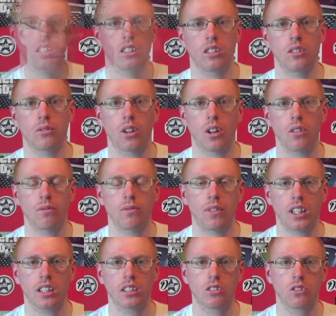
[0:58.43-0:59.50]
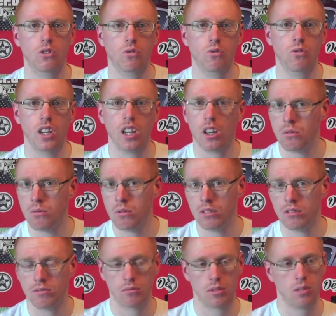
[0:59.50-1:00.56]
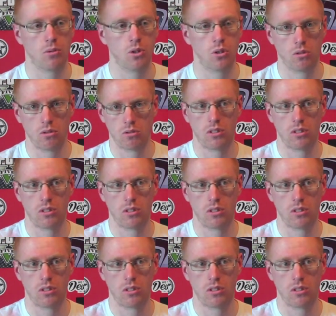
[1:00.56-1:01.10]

You've got Frank Grillo. I'm sure